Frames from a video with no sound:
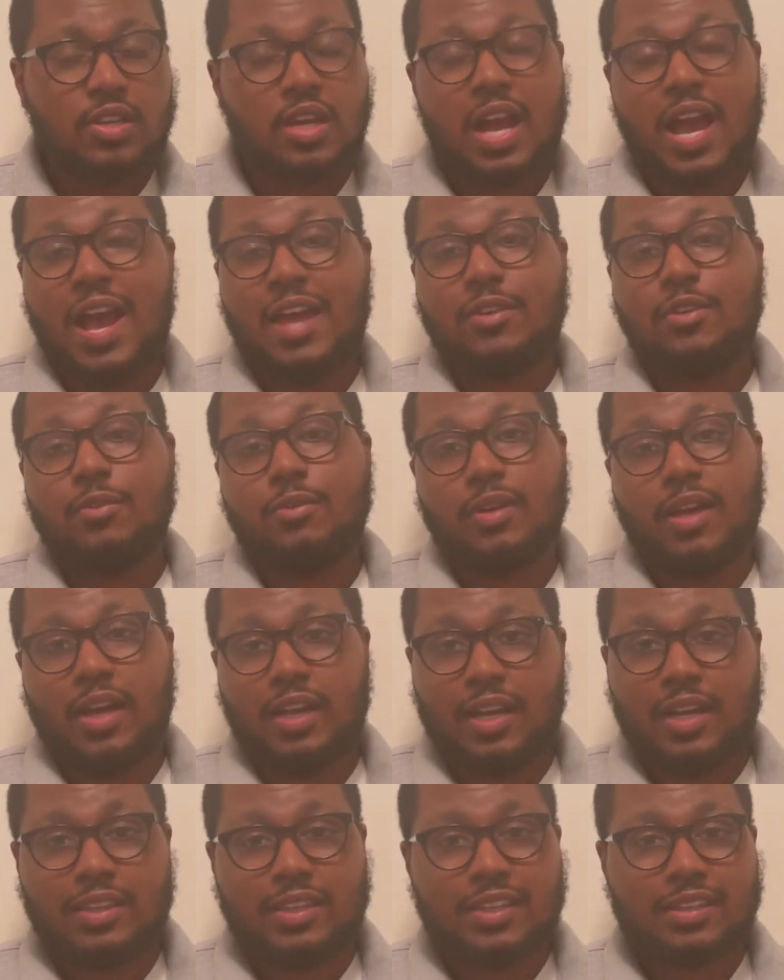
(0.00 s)
I do not.
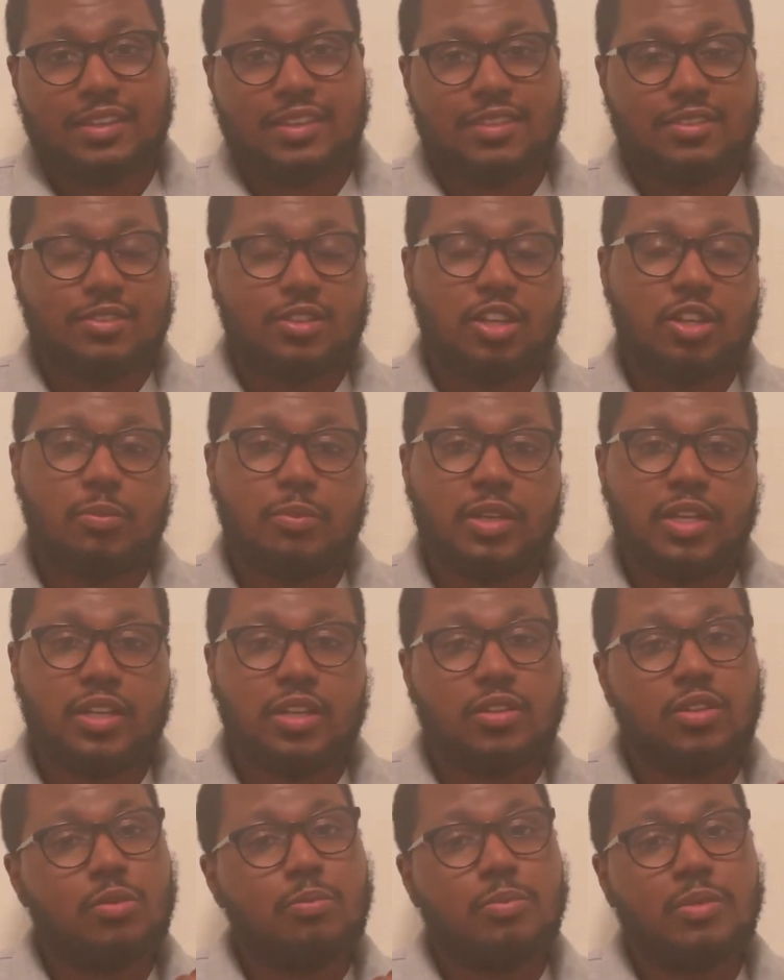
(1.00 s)
I think this is going to be
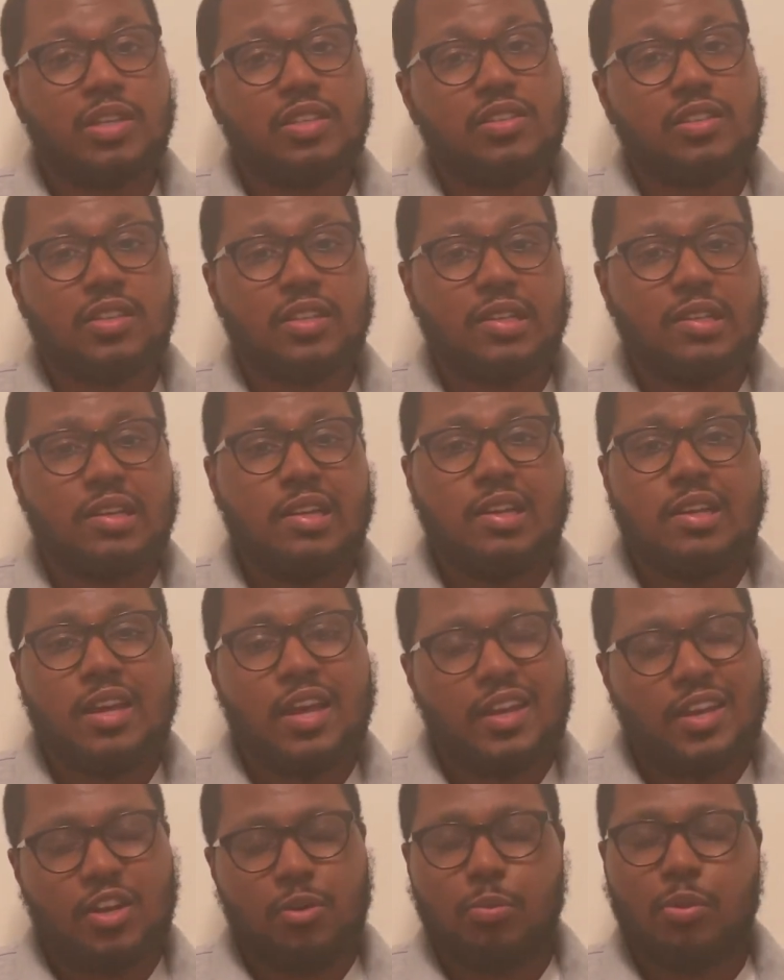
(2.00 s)
another miss year,
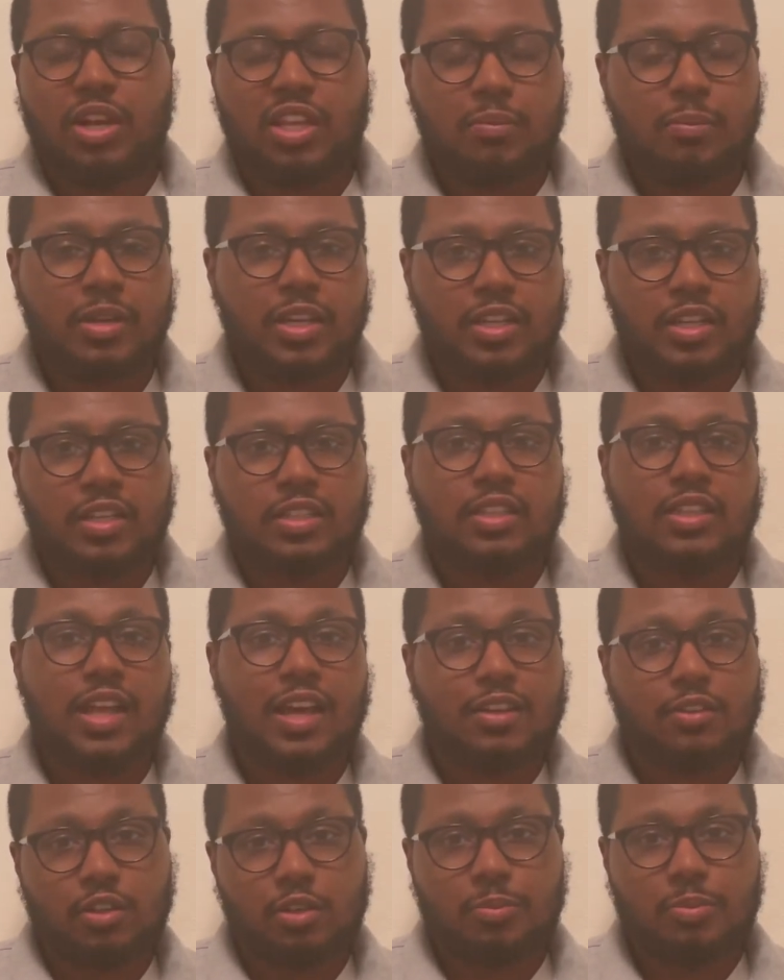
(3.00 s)
and there'll probably be another
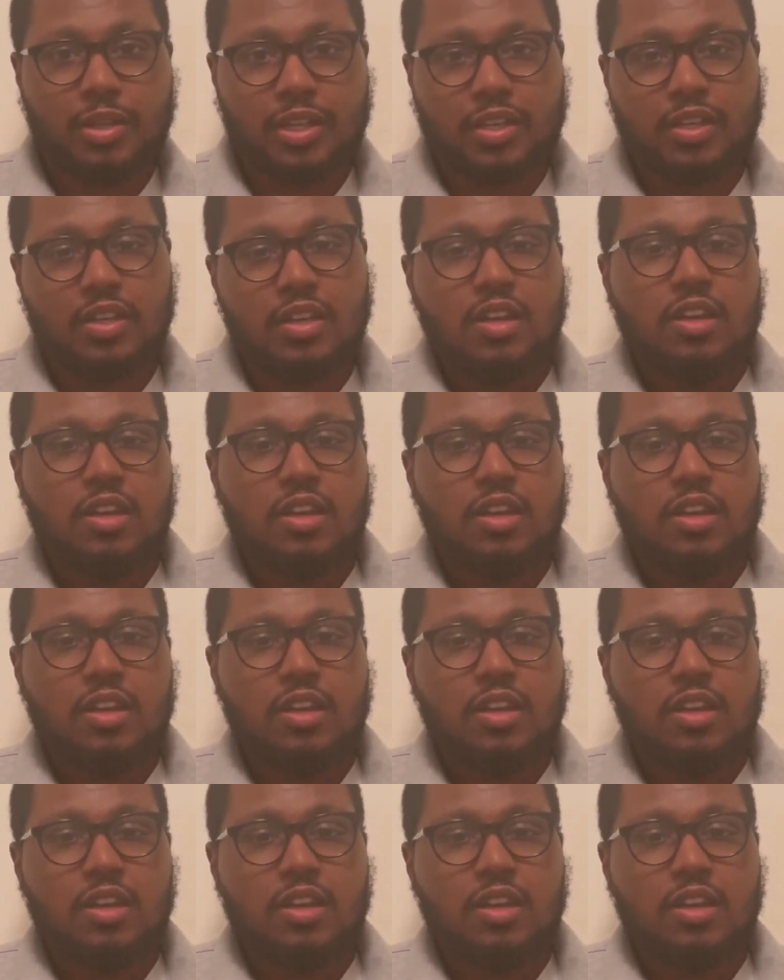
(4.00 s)
lottery pick.